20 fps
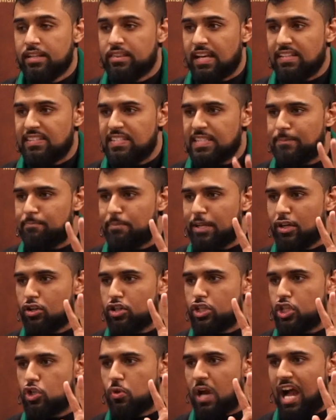that
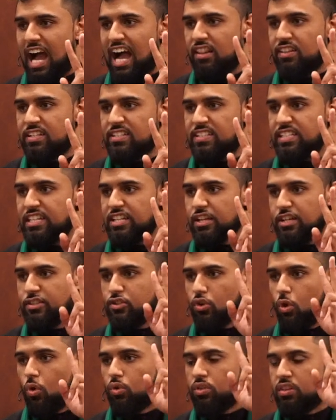spirituality
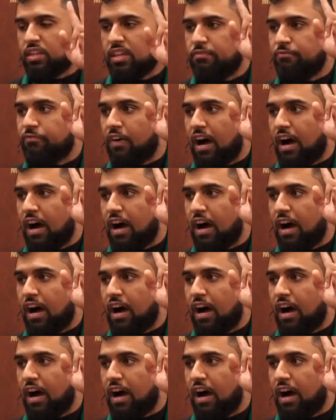is only